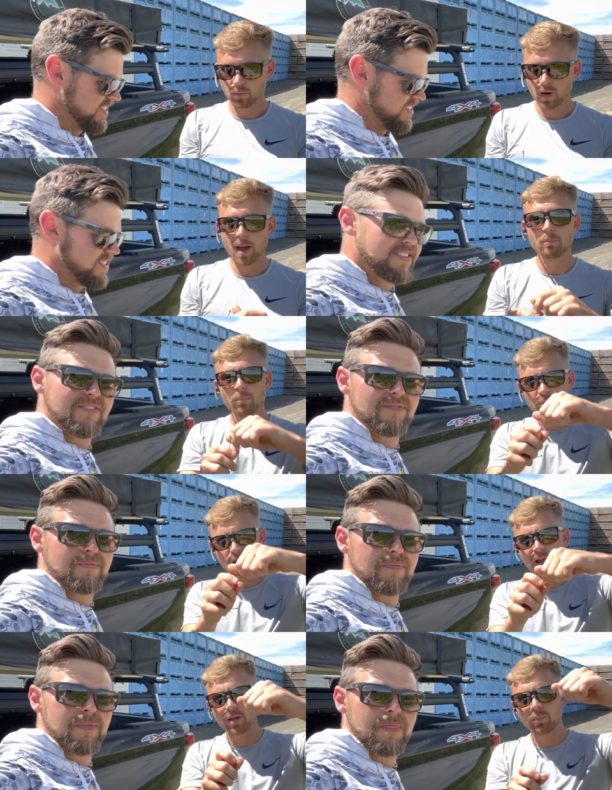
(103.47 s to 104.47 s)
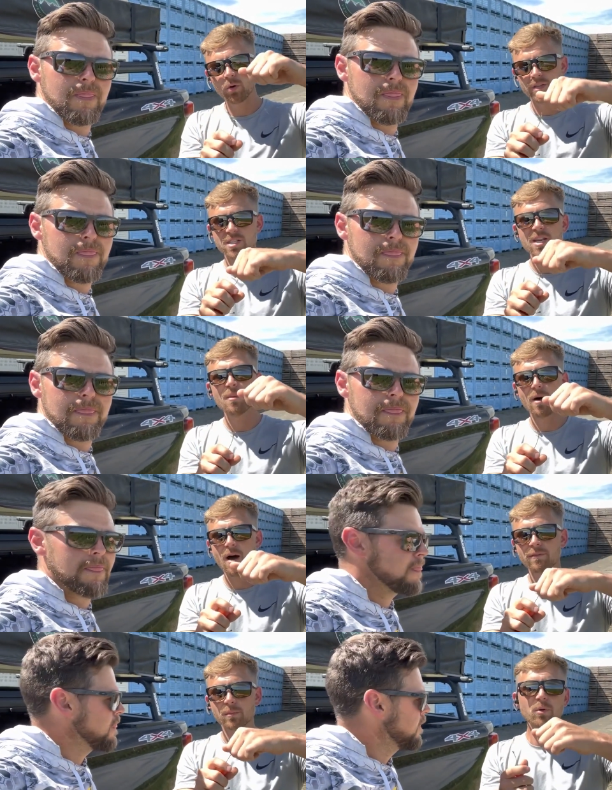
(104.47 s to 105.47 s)
Speaker 1: when I'm trying to pull the stem
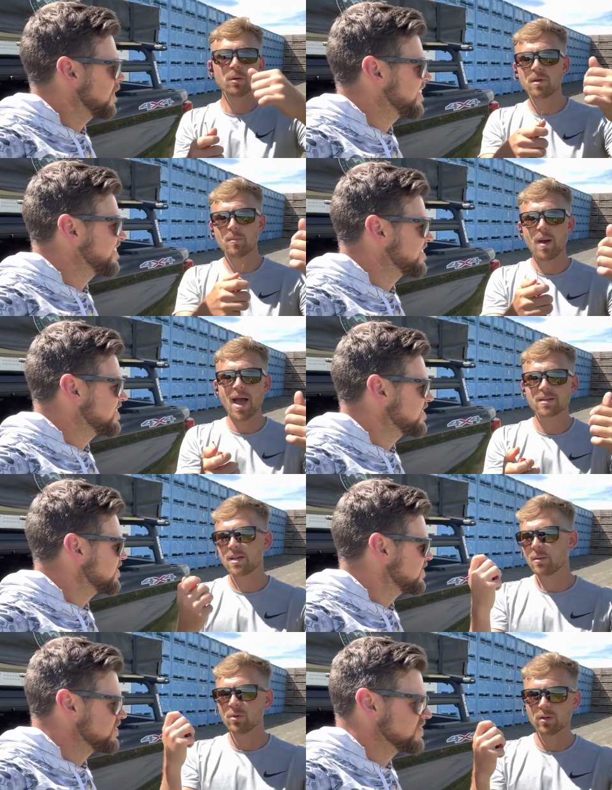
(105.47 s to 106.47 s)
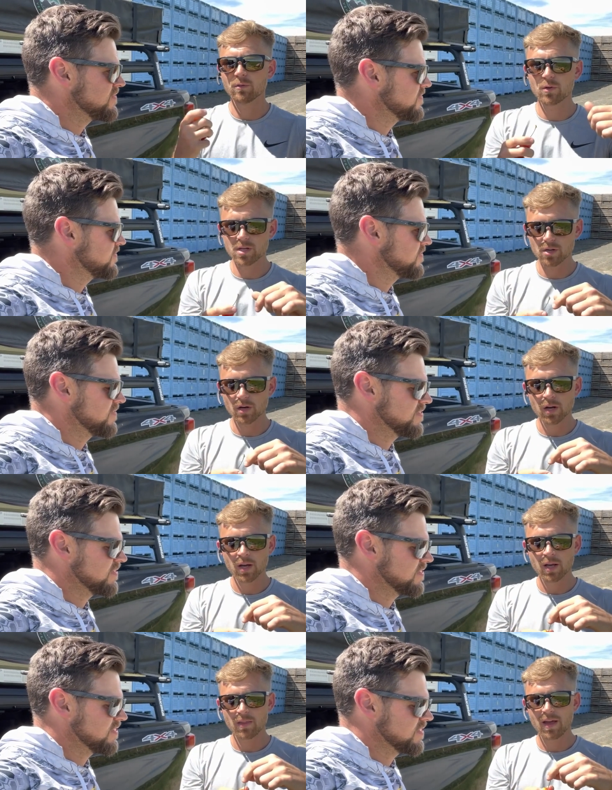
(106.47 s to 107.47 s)
off to put them in a bag, say to put in the freezer,
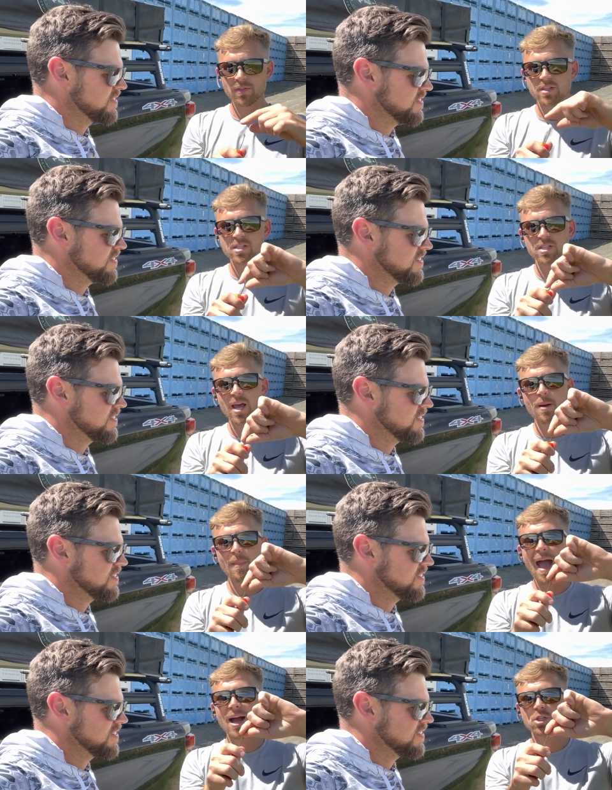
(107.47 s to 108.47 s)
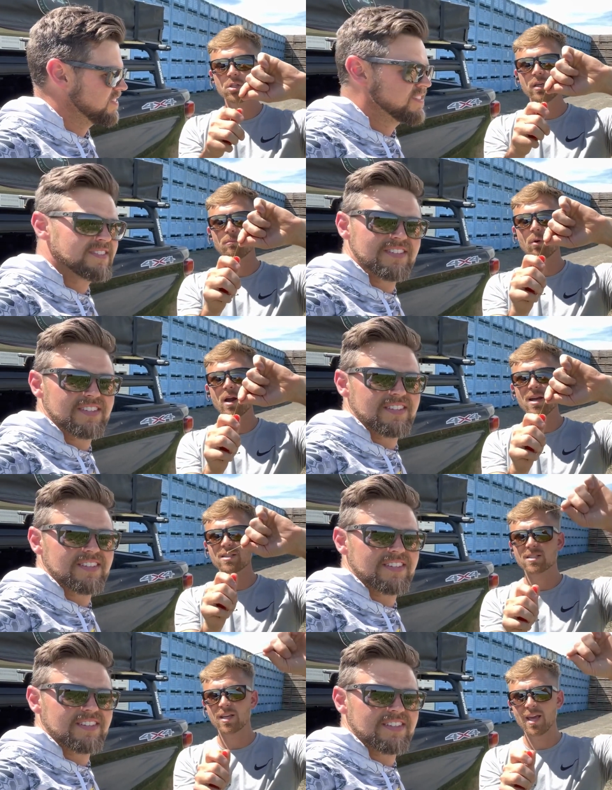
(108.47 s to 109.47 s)
that the stem actually
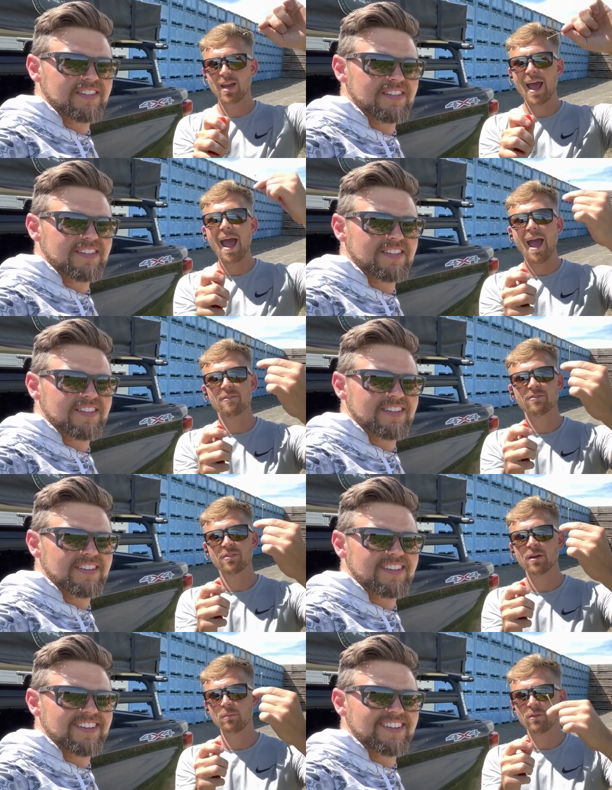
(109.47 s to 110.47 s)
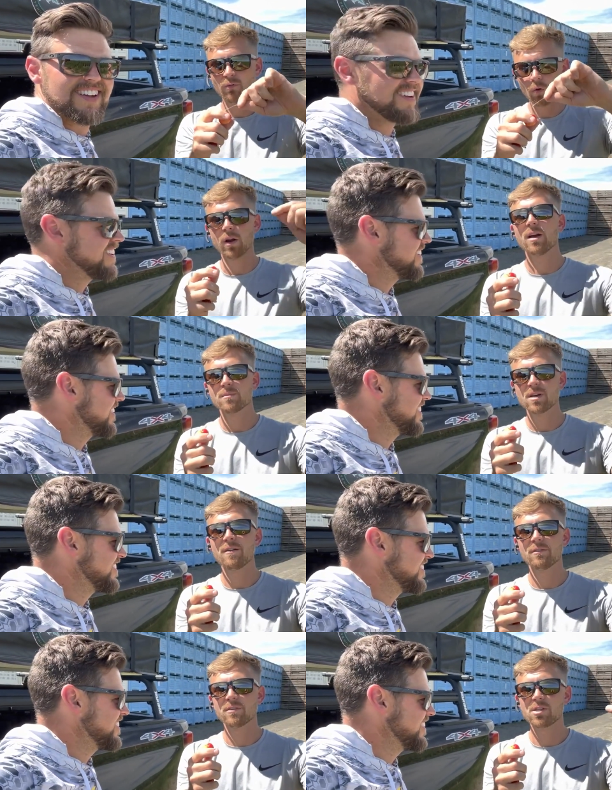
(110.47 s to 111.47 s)
breaks in half before it comes
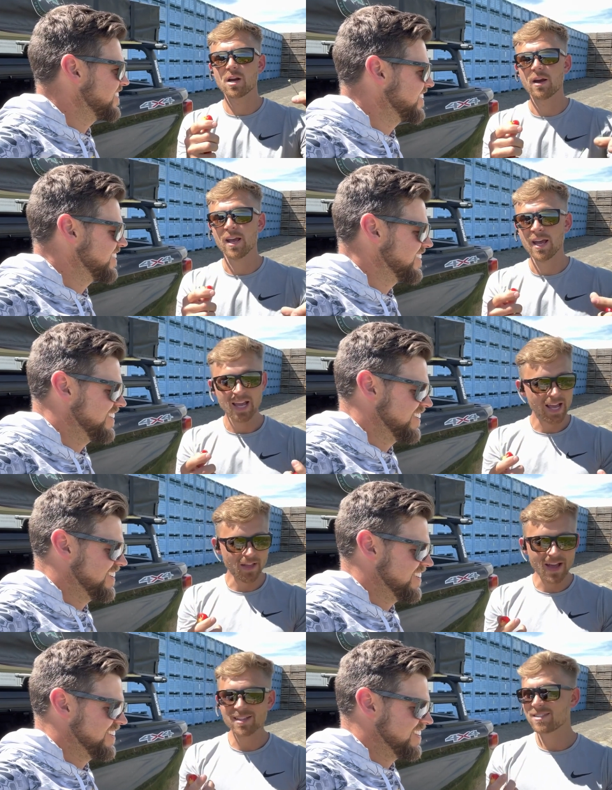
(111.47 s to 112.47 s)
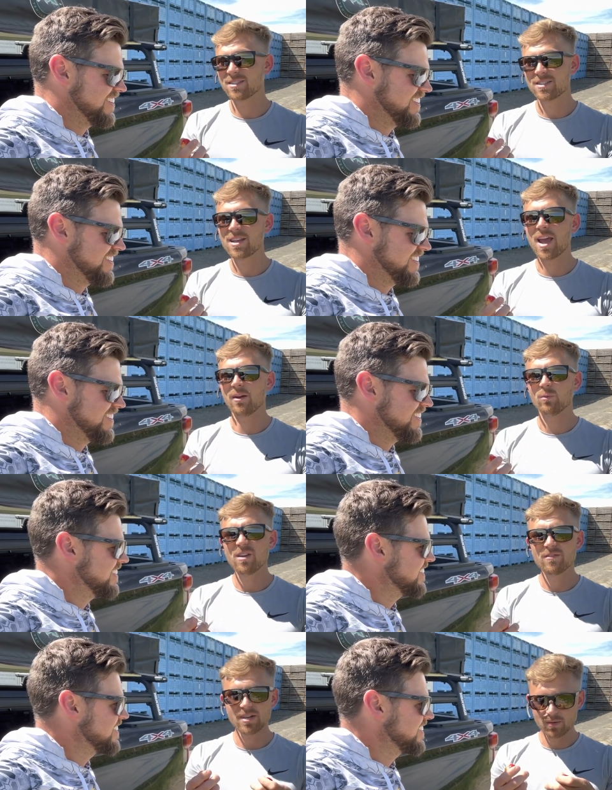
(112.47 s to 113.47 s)
off of the cherry. And that's insane.
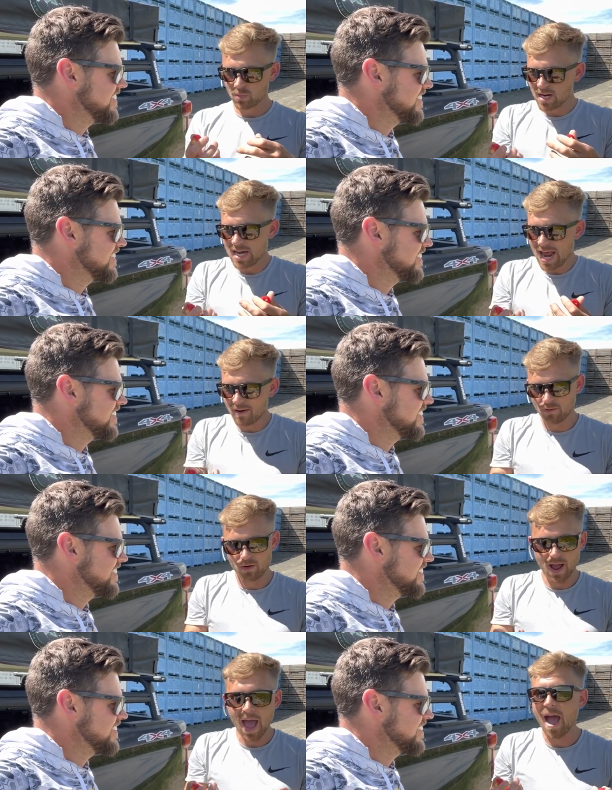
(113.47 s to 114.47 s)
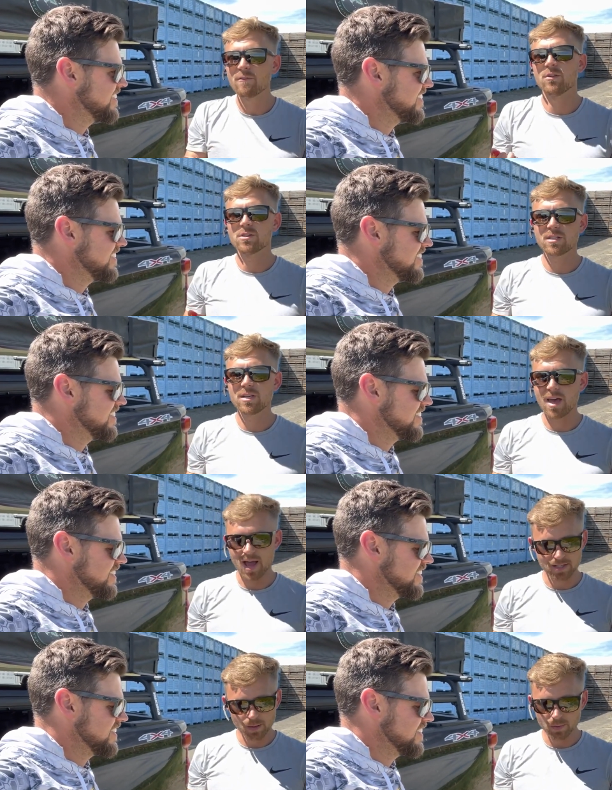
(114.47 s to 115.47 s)
We've, we never ever see
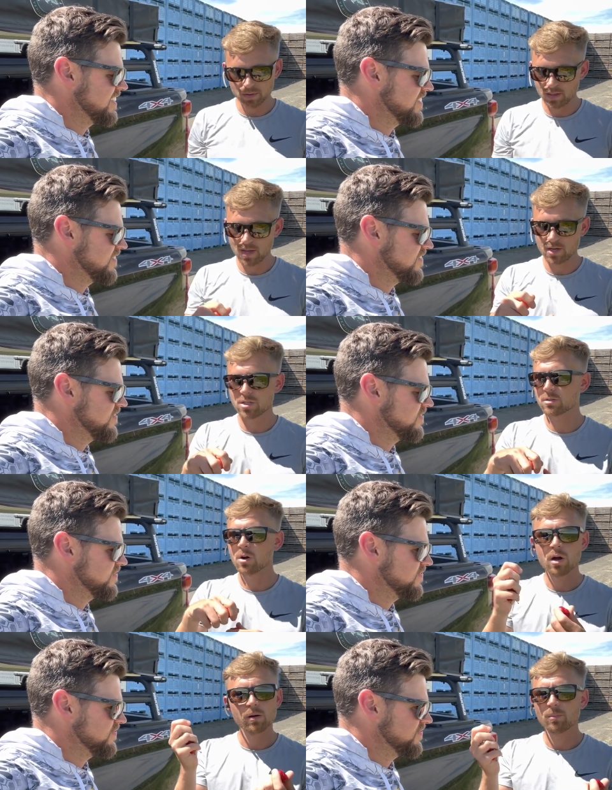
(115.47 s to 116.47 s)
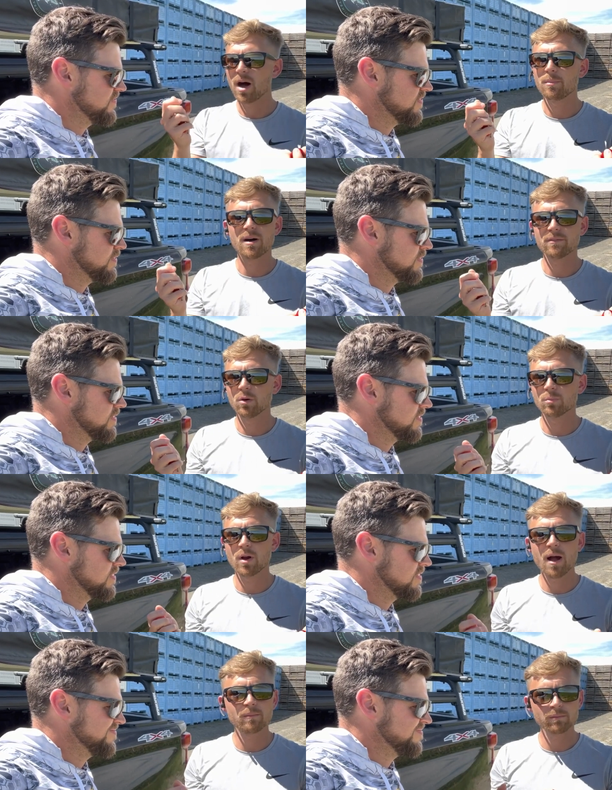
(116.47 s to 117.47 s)
that. Typically they just pop off no
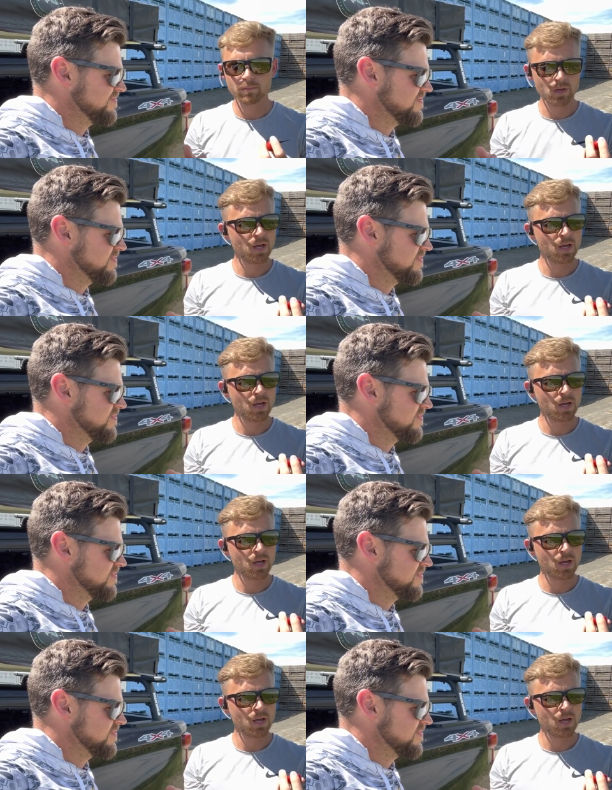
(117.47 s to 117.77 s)
problem.